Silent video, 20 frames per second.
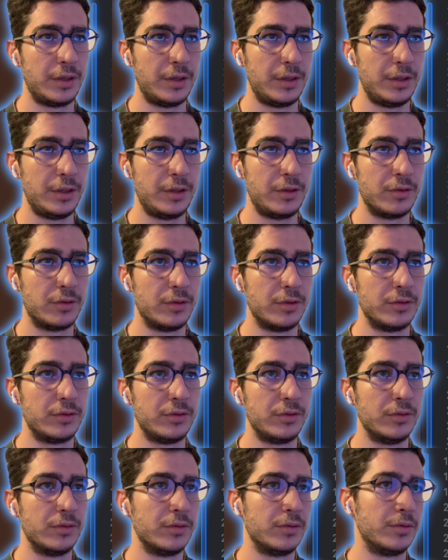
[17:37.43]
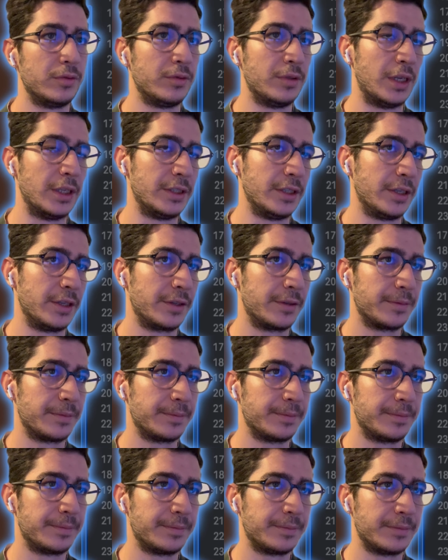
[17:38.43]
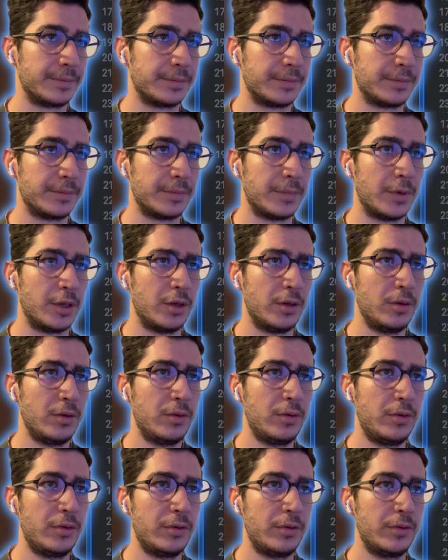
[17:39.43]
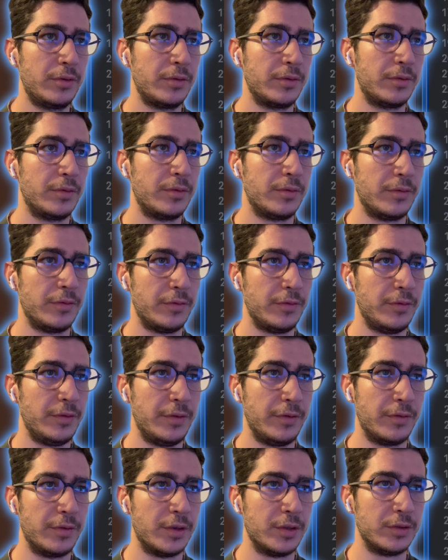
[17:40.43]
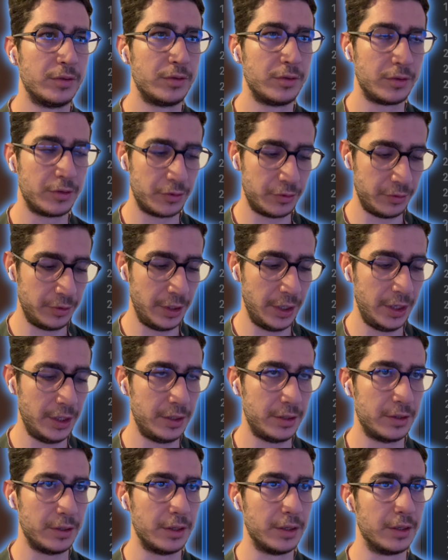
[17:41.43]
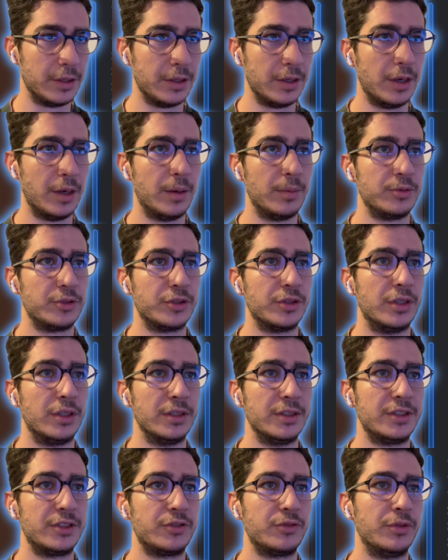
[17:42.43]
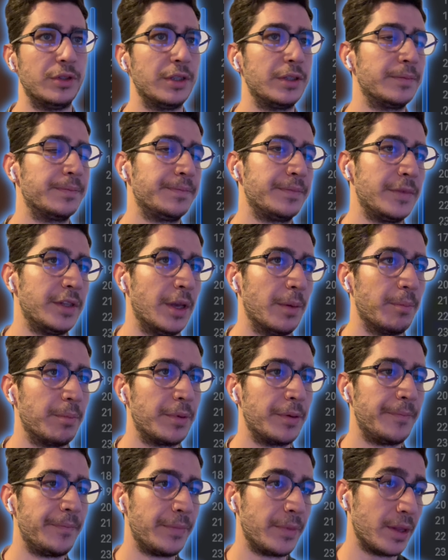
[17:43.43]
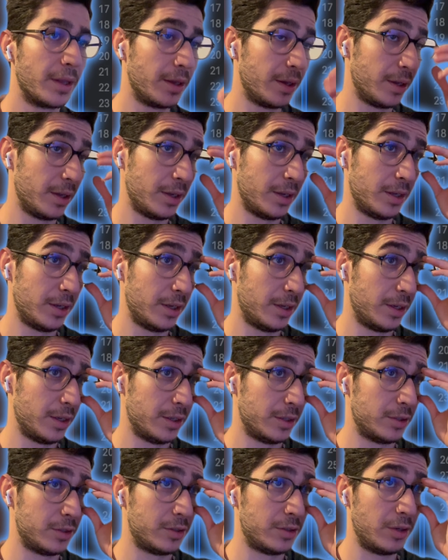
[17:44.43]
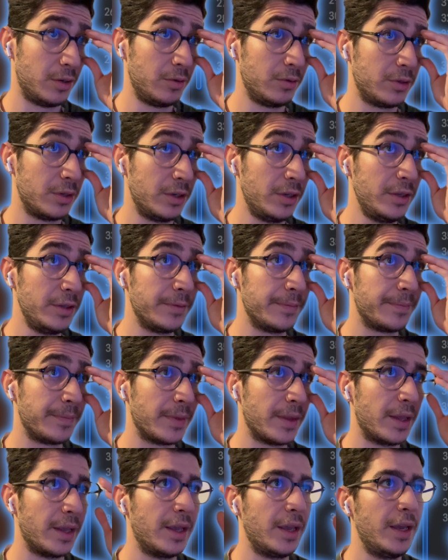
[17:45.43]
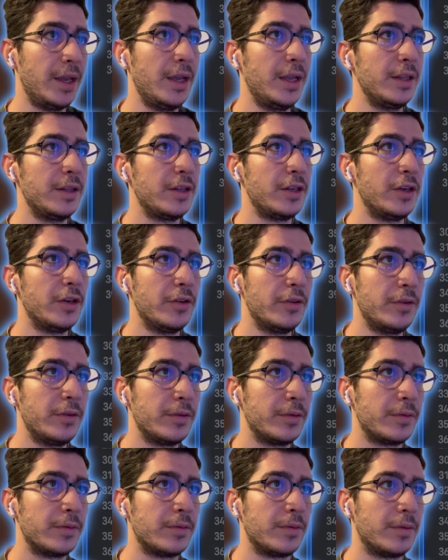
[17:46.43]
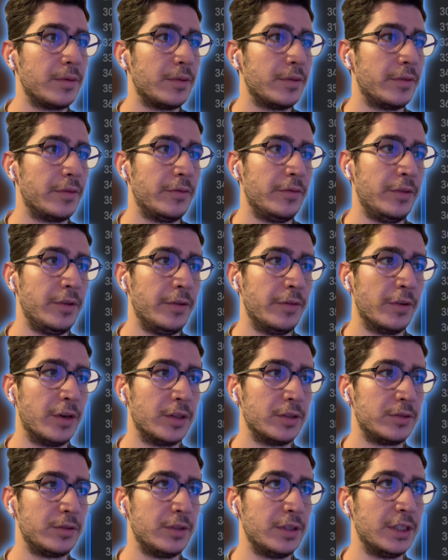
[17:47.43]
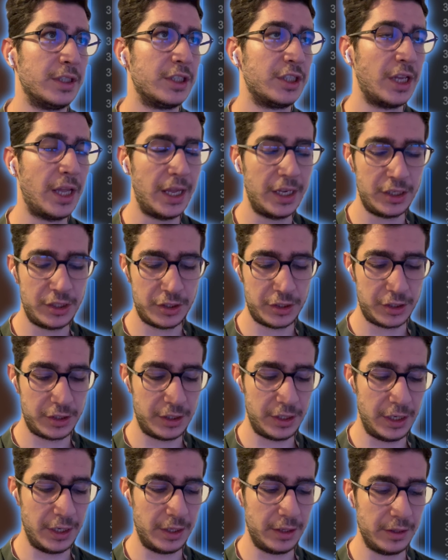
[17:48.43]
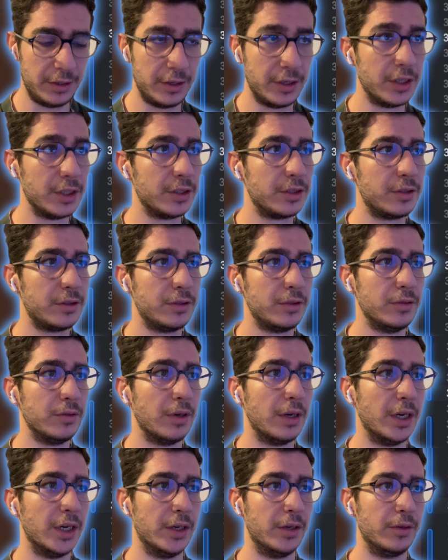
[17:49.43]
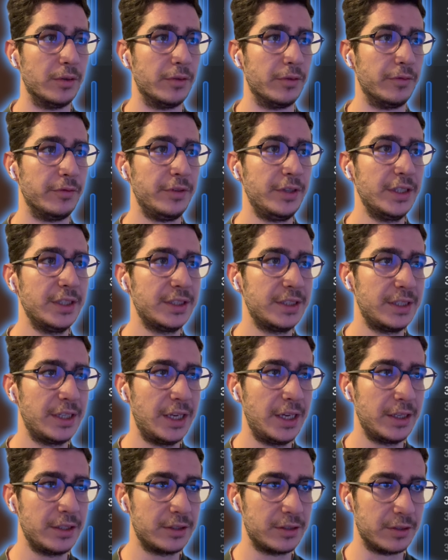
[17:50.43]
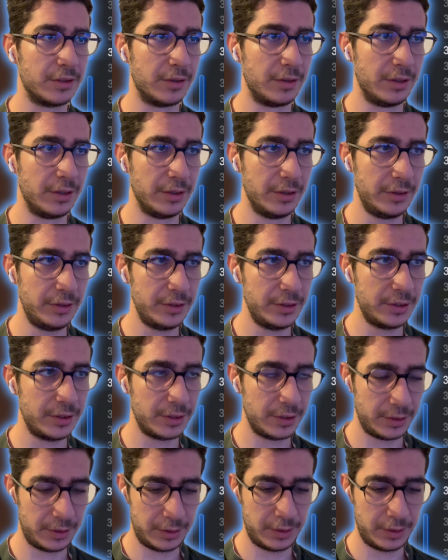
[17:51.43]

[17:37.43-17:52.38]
equal to nothing. Or we want to create an optional string. Yep. So good. And here we want to attach the alert to our VSText alert